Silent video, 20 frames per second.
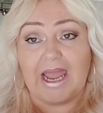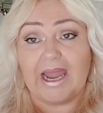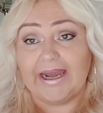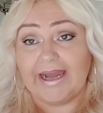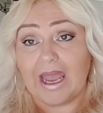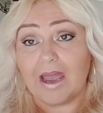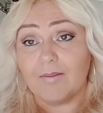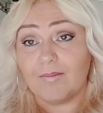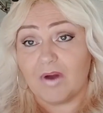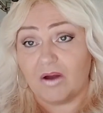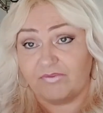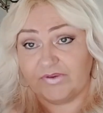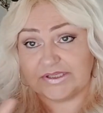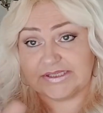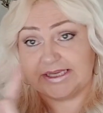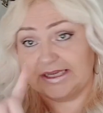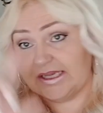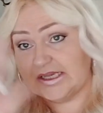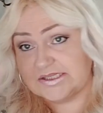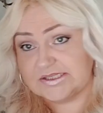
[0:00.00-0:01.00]
I am
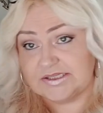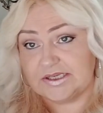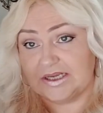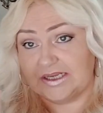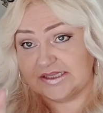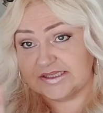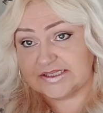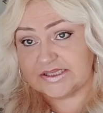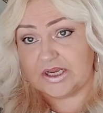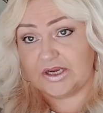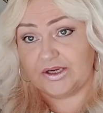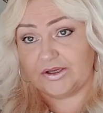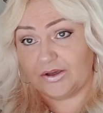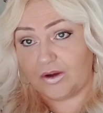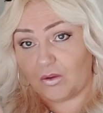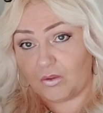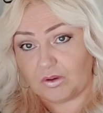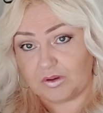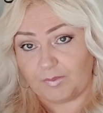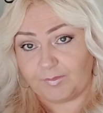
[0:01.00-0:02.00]
obviously inserting
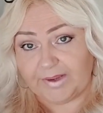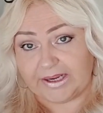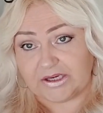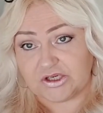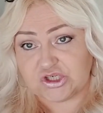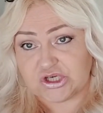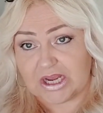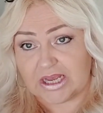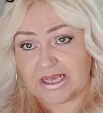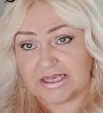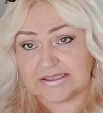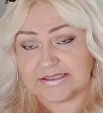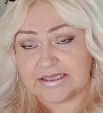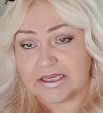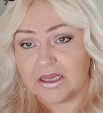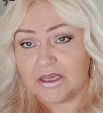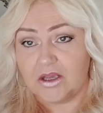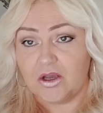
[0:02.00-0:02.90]
all the pictures